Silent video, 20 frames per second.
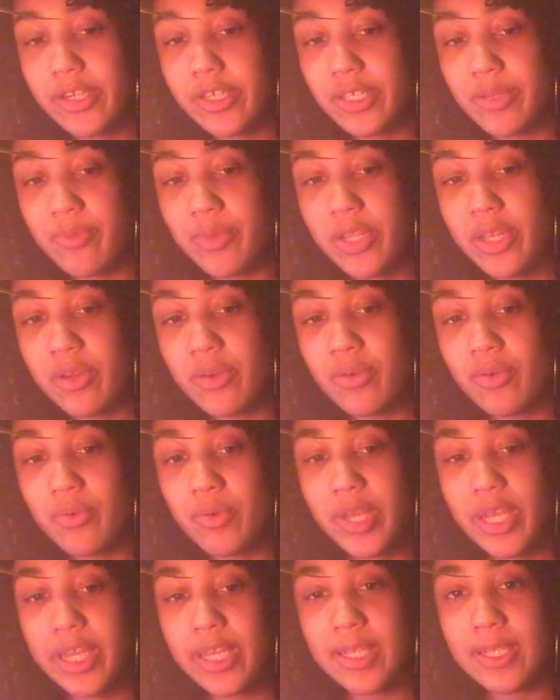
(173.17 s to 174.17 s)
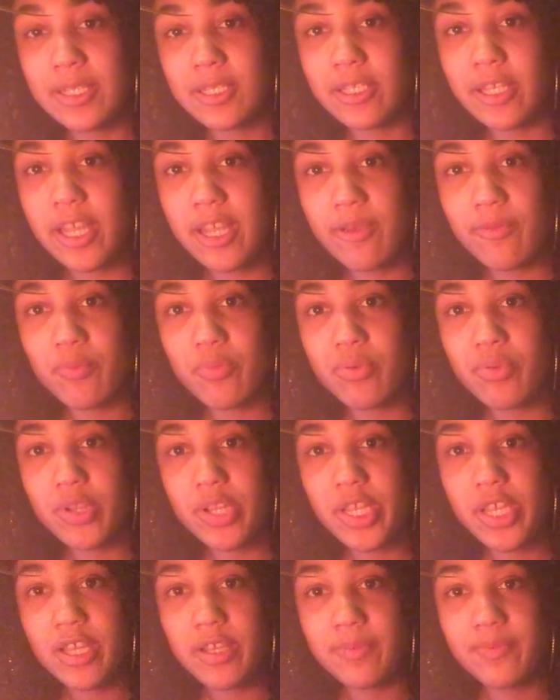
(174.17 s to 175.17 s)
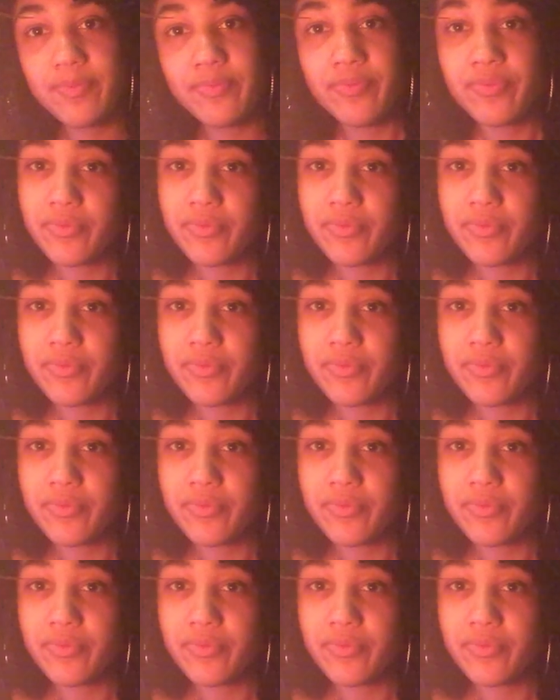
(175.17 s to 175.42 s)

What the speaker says: somebody who is like pretty